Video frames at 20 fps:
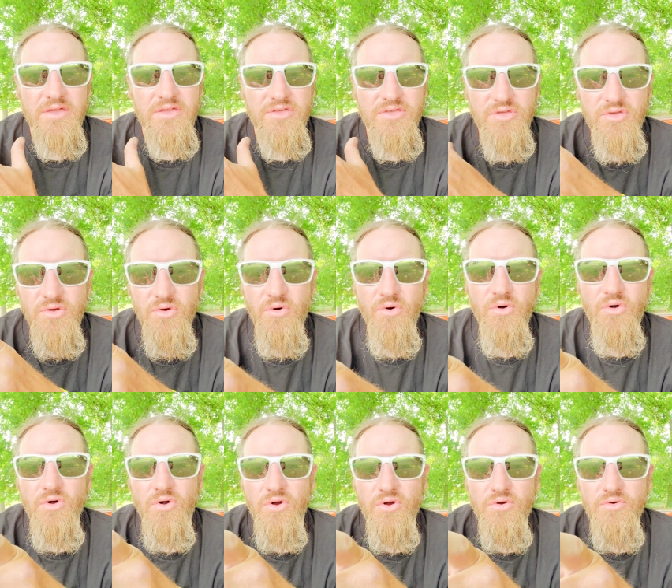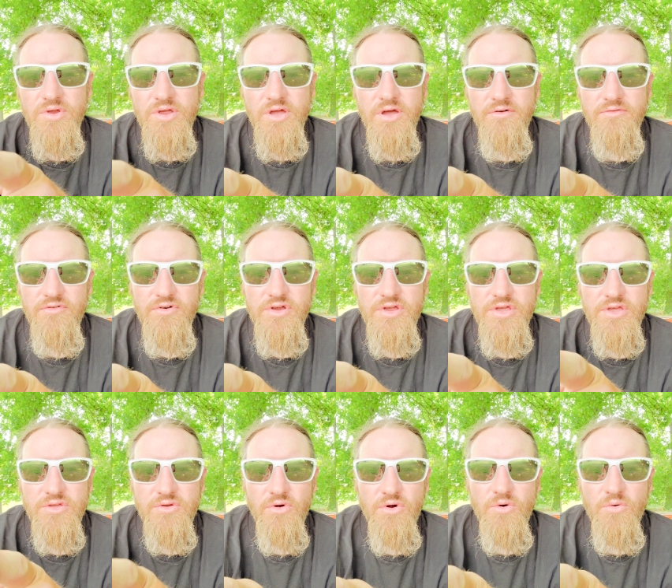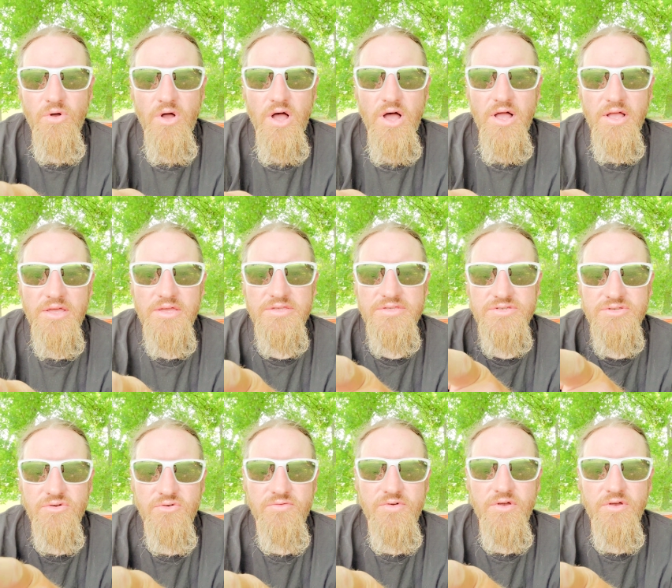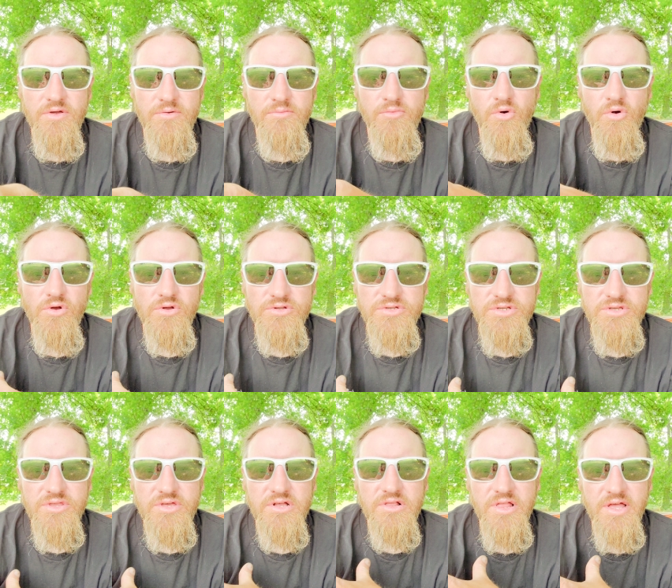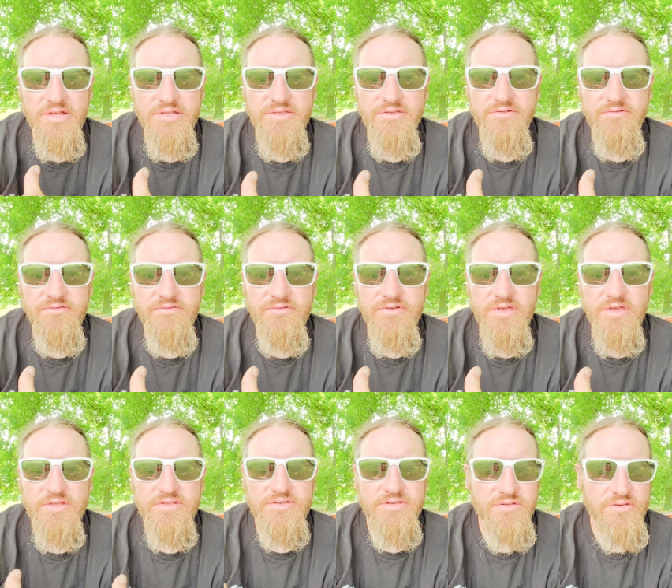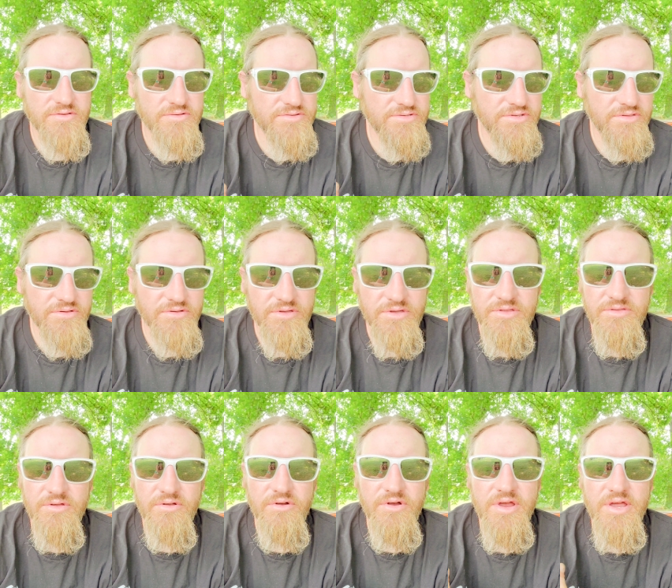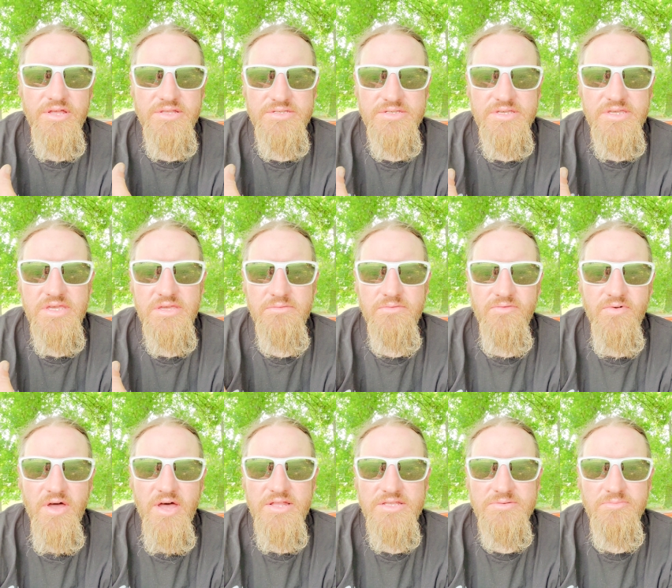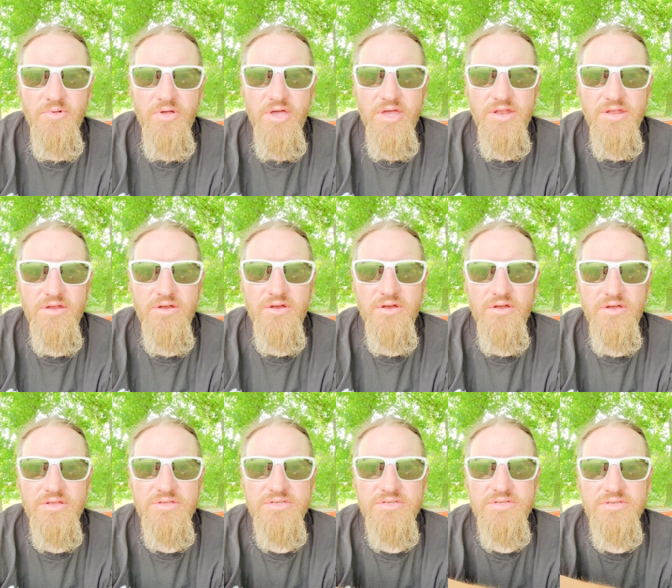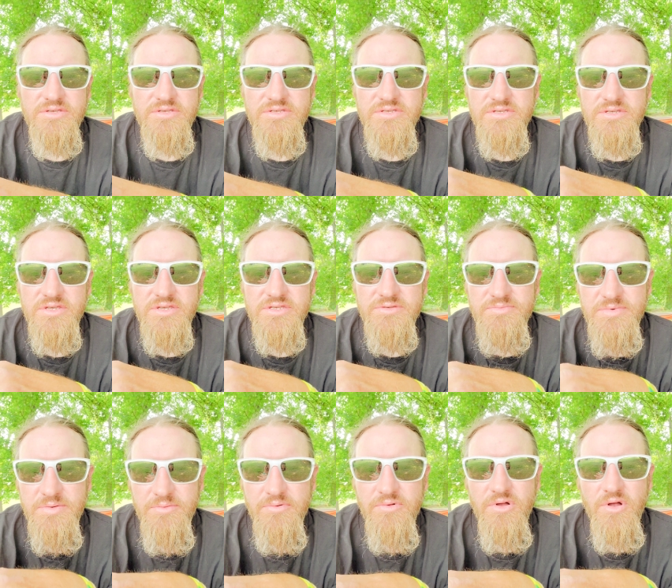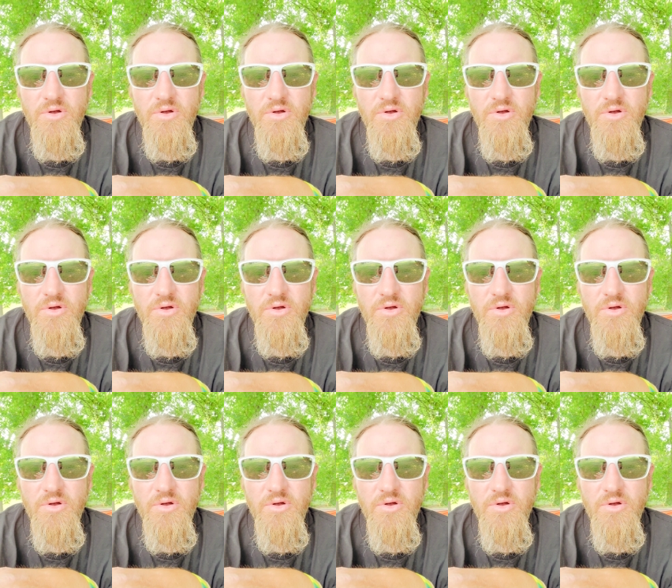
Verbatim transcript: your recovery, your walk is so very important to the collective, to the to the in the grand scheme of God's plan here is is because people